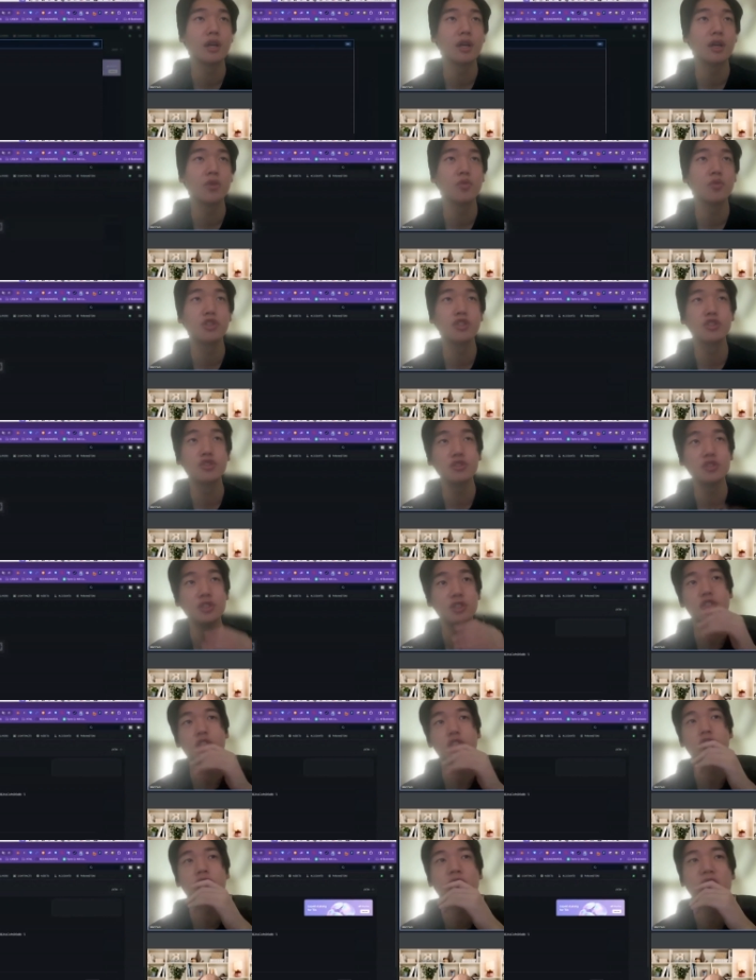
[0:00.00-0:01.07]
and we do see
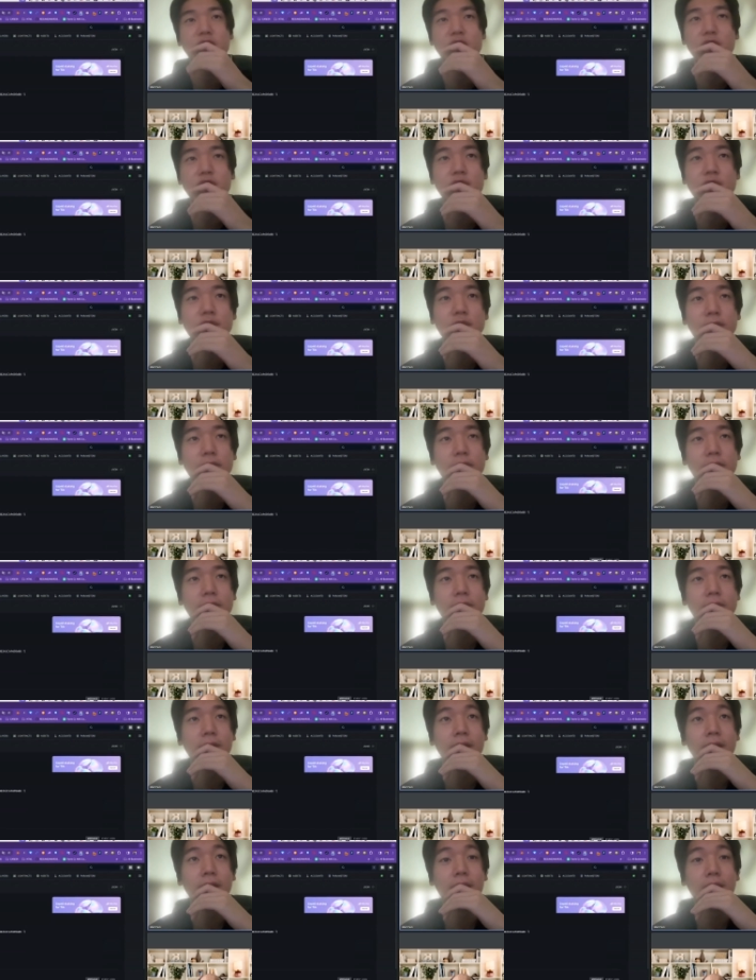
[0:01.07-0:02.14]
a transaction.
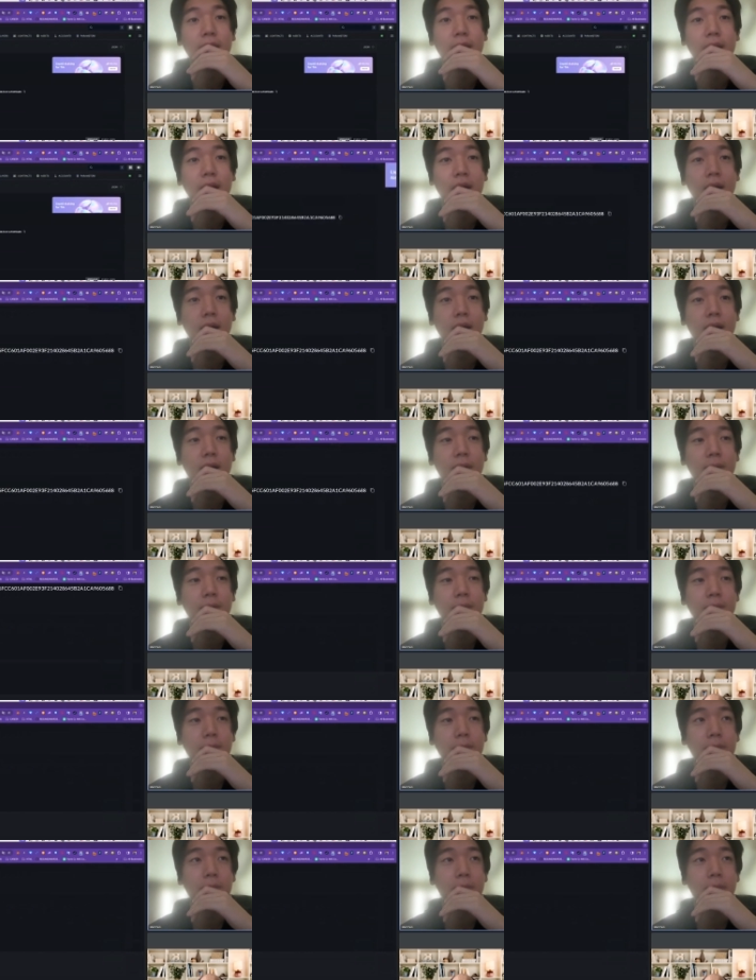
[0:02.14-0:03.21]

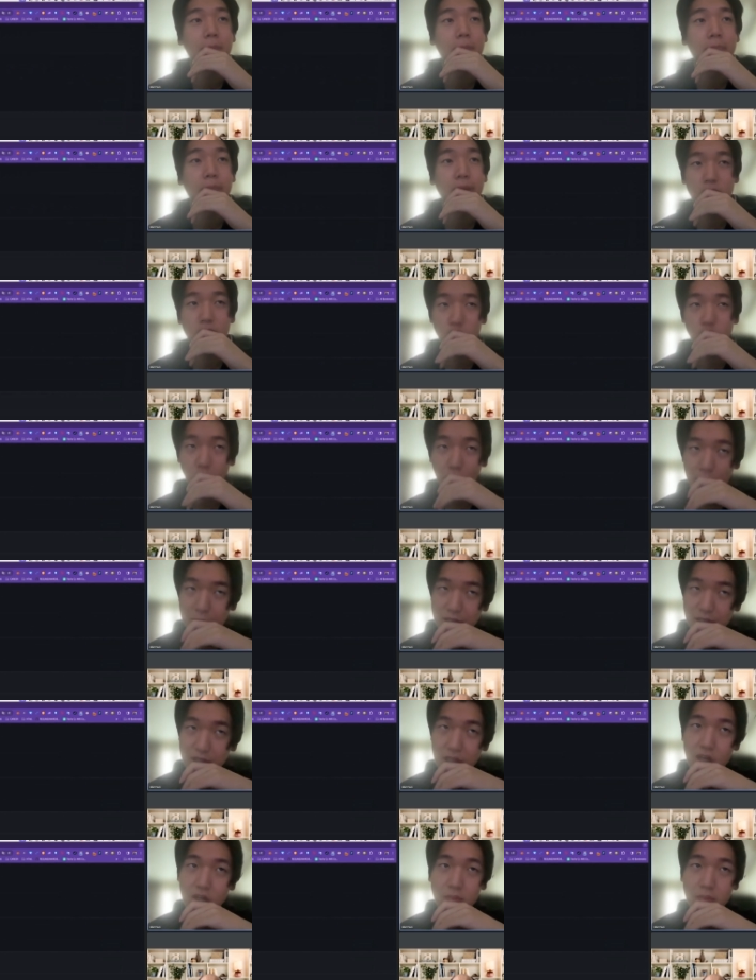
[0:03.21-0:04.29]
Swap
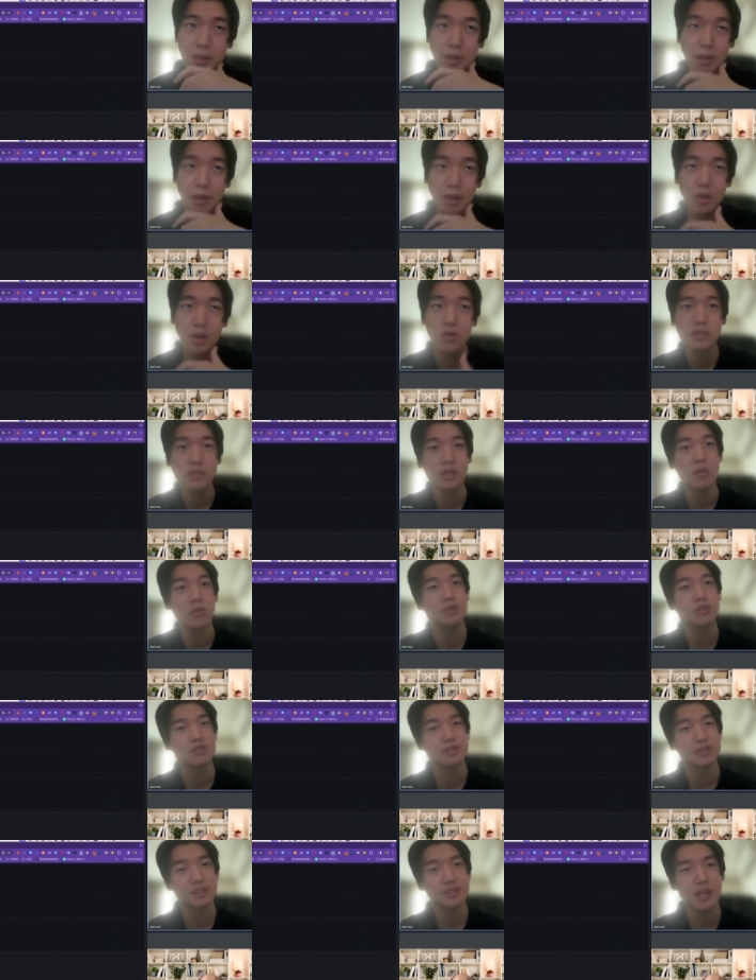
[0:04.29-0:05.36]
exact amount out. That
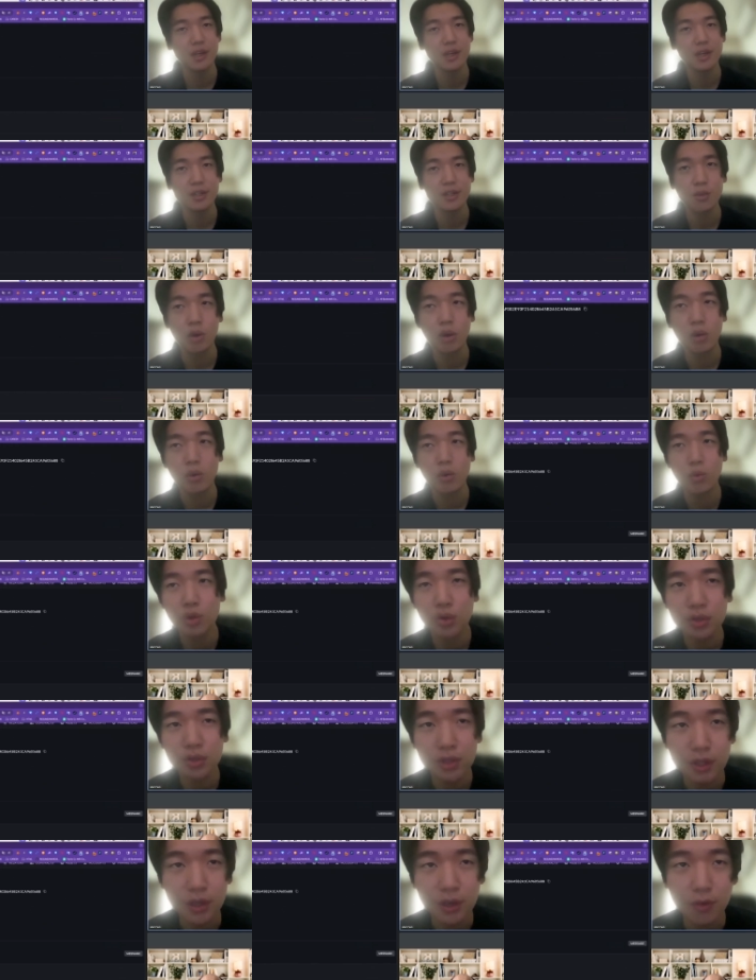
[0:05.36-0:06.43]
was exactly what we
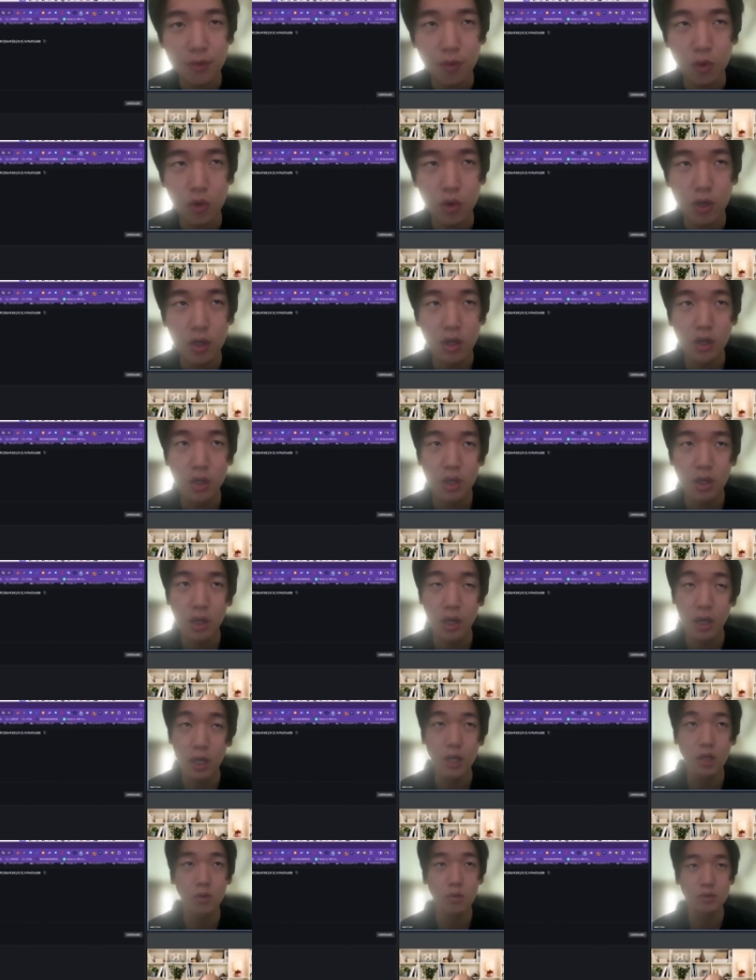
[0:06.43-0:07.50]
were looking for.
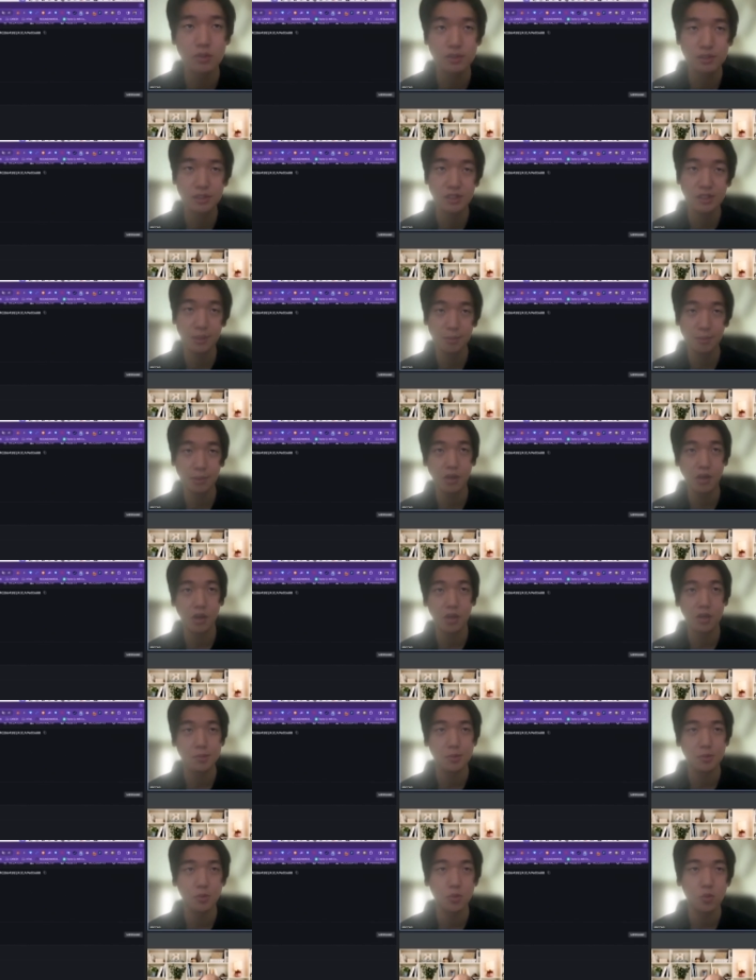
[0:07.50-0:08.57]
It was sent by
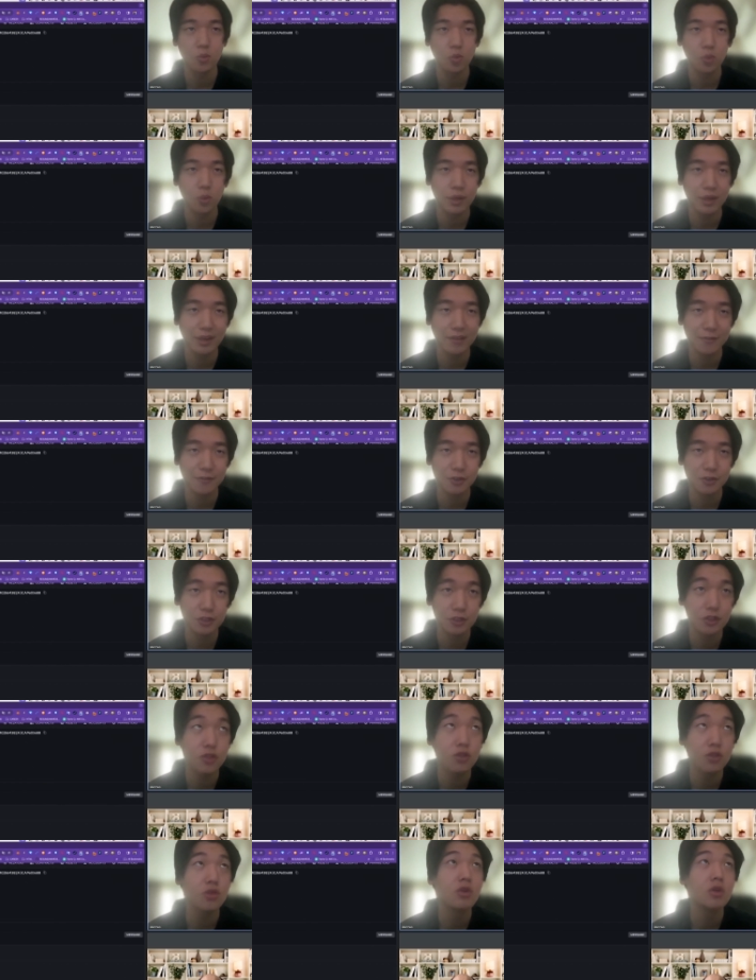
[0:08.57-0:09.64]
Osmo
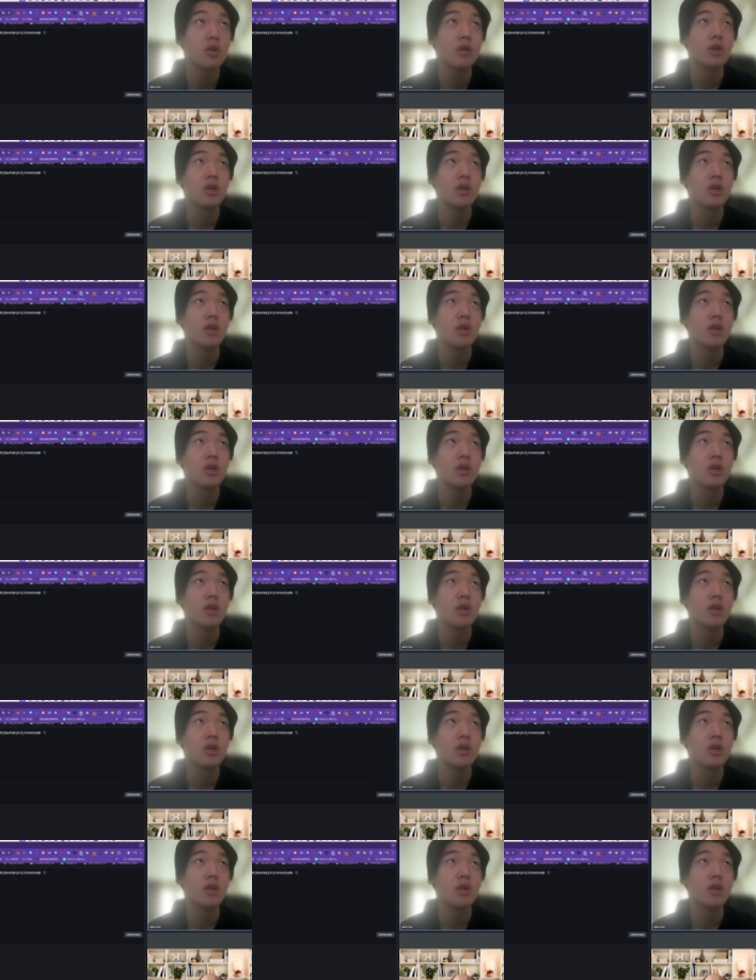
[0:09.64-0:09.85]
1F2.